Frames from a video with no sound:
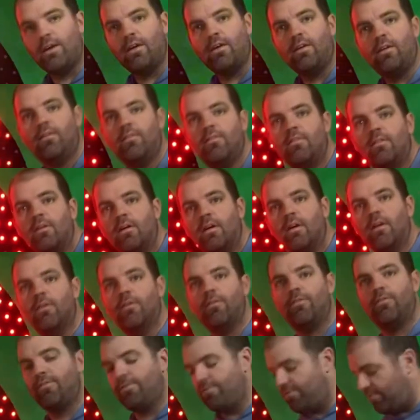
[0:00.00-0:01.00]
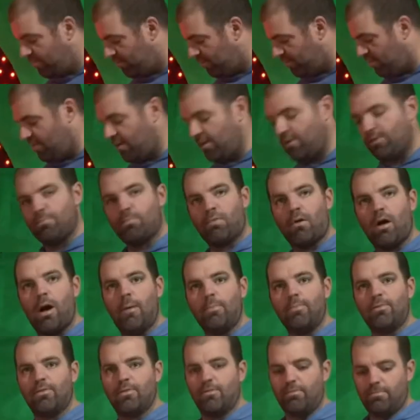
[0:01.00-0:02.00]
ends of these
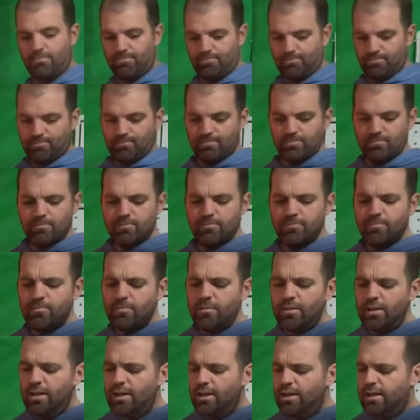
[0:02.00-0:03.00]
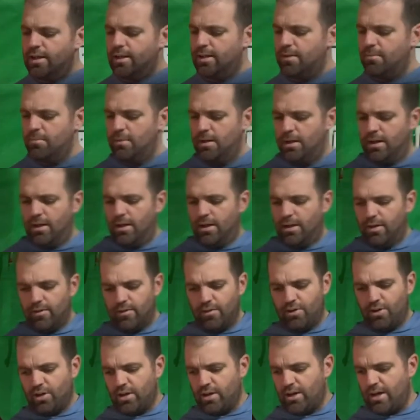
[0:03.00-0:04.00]
props.
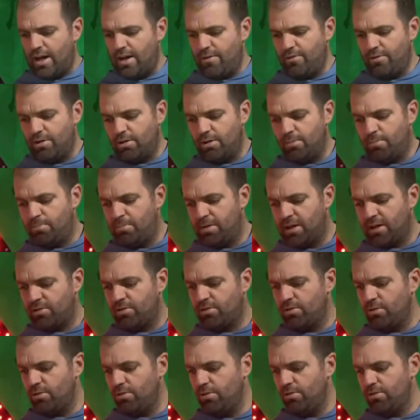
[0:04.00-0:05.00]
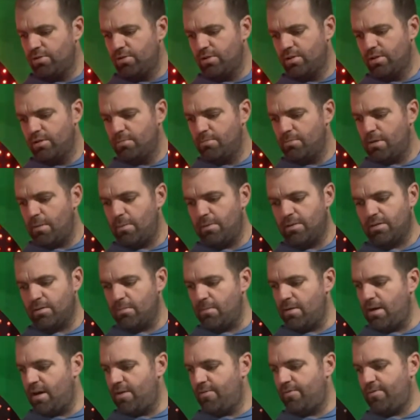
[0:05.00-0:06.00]
You're going to have your pixels, maybe some
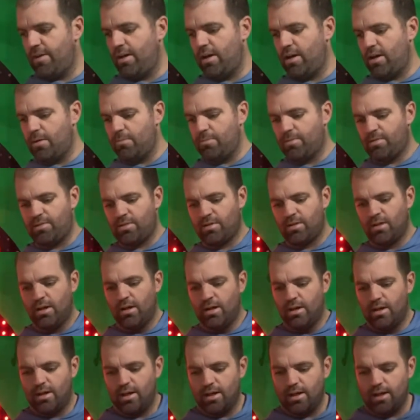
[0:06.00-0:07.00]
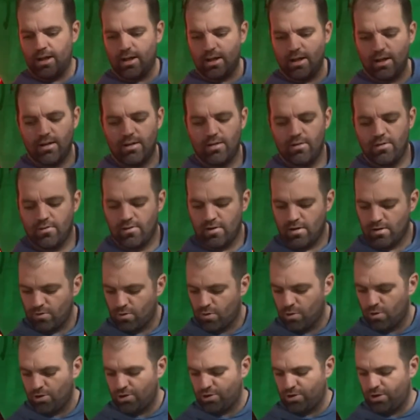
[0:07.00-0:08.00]
F-amps, and then of
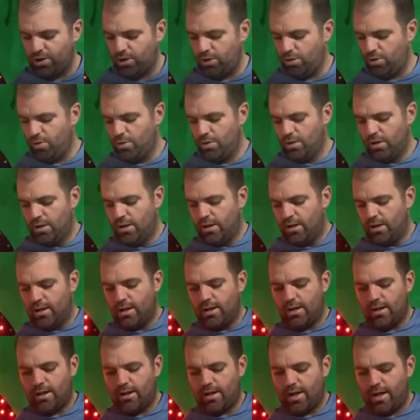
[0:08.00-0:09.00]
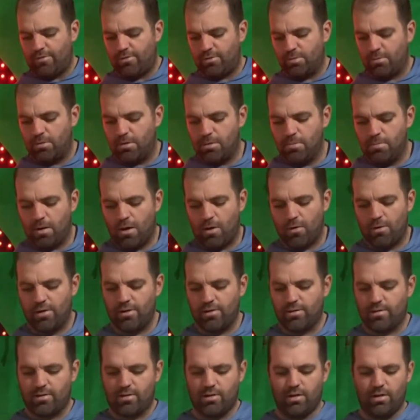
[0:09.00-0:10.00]
course you have some
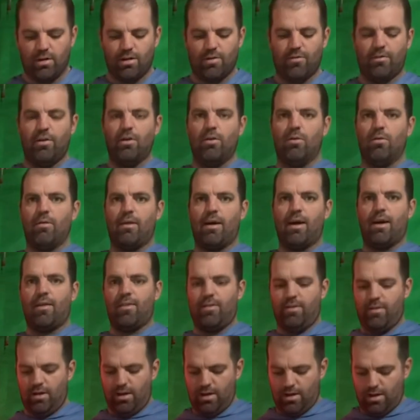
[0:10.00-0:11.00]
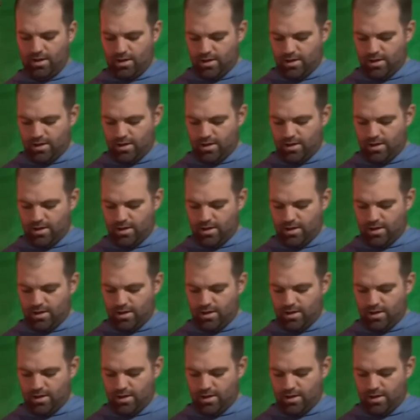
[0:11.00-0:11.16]
components. You know, if you don't like the